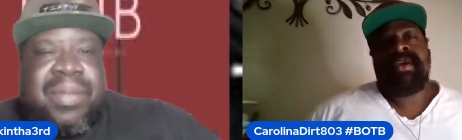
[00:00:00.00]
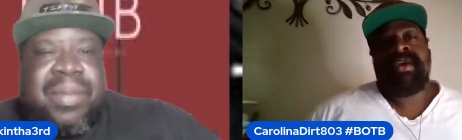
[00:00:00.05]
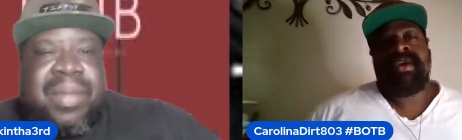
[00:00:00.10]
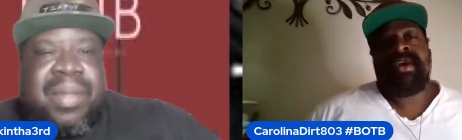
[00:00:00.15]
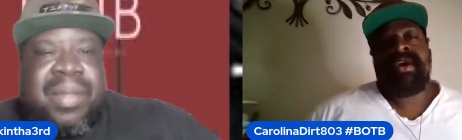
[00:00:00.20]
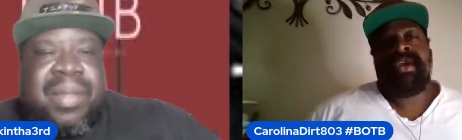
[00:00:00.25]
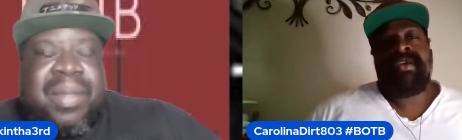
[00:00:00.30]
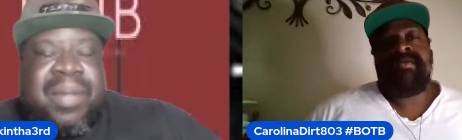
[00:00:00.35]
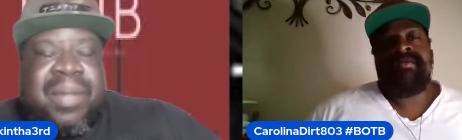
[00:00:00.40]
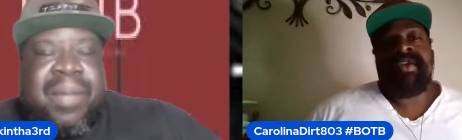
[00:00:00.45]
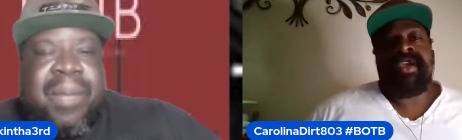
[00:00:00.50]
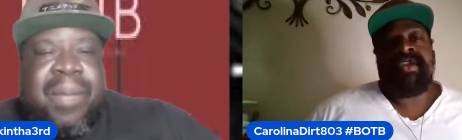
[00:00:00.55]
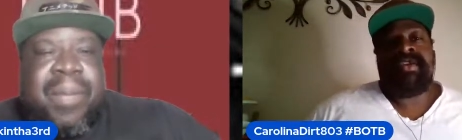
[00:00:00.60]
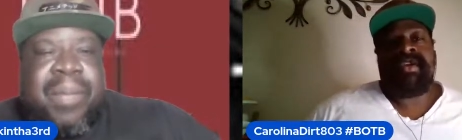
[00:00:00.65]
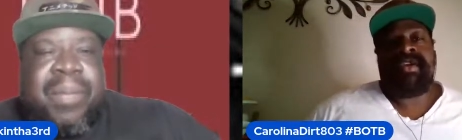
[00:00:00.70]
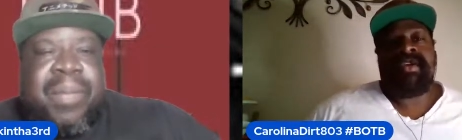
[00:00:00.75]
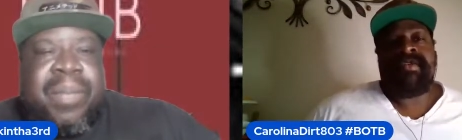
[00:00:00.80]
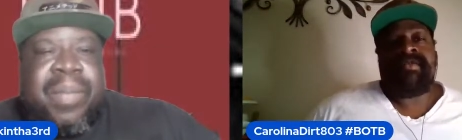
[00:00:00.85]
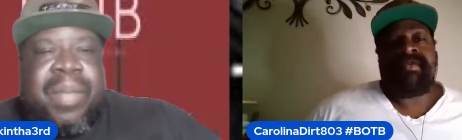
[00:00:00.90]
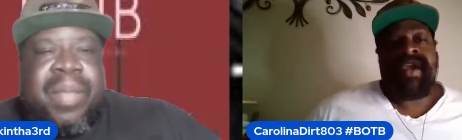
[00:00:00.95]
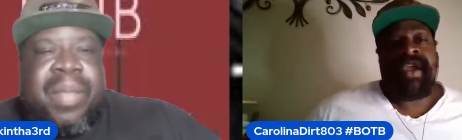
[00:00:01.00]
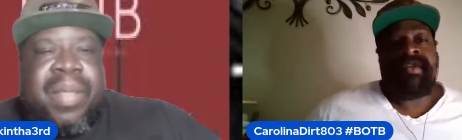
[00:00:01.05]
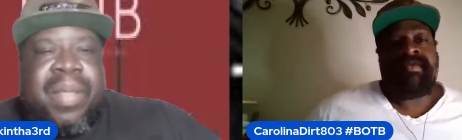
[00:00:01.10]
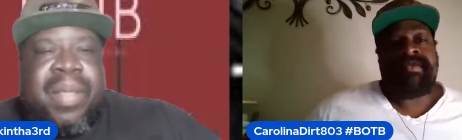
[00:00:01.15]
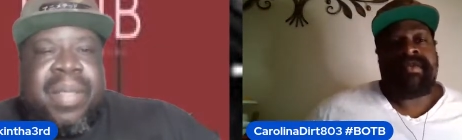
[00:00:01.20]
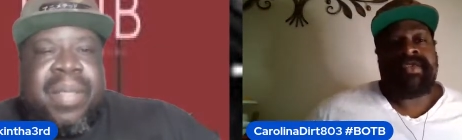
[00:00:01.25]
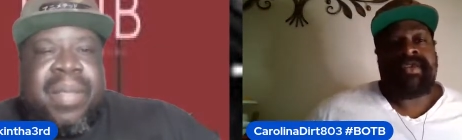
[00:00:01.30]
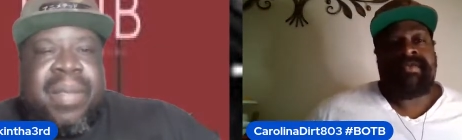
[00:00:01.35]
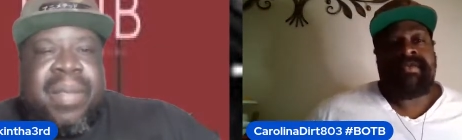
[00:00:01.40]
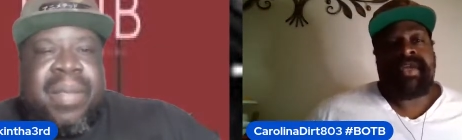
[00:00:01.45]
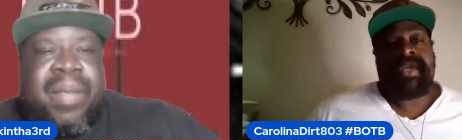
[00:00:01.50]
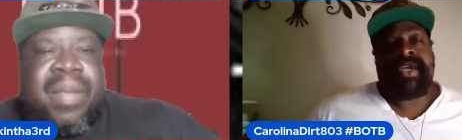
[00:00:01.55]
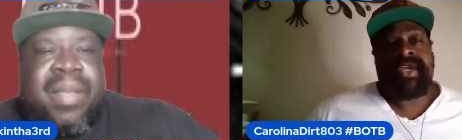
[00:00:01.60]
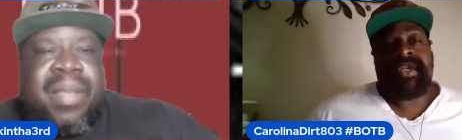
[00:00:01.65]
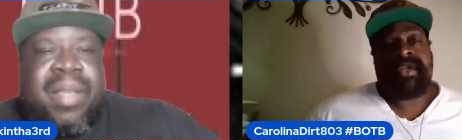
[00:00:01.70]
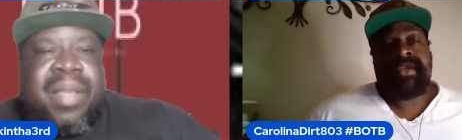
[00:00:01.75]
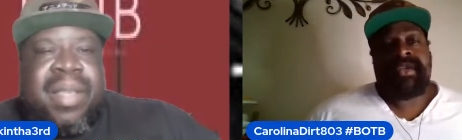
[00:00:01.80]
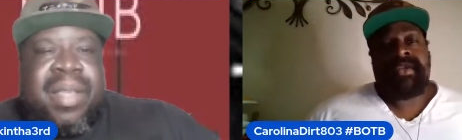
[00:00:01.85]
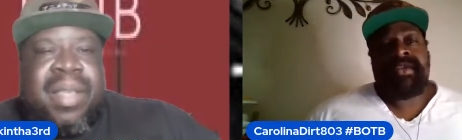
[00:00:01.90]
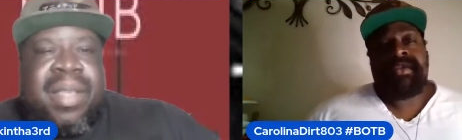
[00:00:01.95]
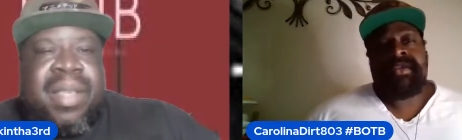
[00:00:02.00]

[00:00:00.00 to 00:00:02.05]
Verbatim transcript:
Speaker 1: Our heat make you get right with somebody